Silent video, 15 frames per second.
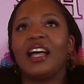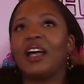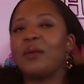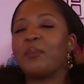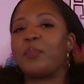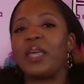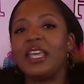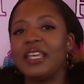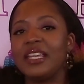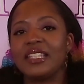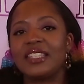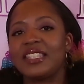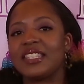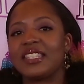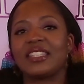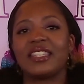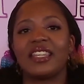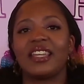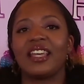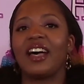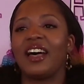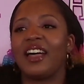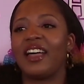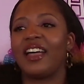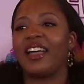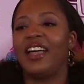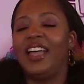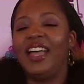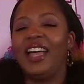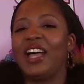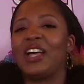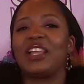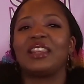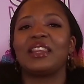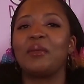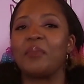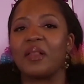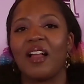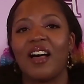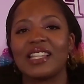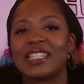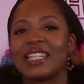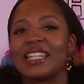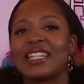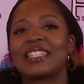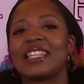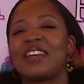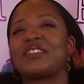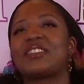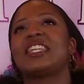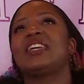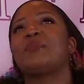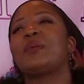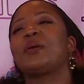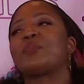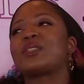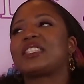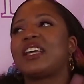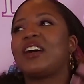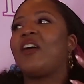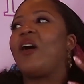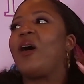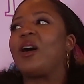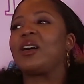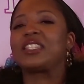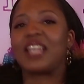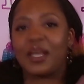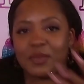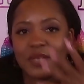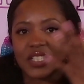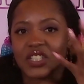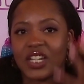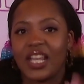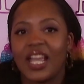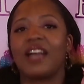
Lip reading: beads, lip glosses. I've seen people sell all types of shit.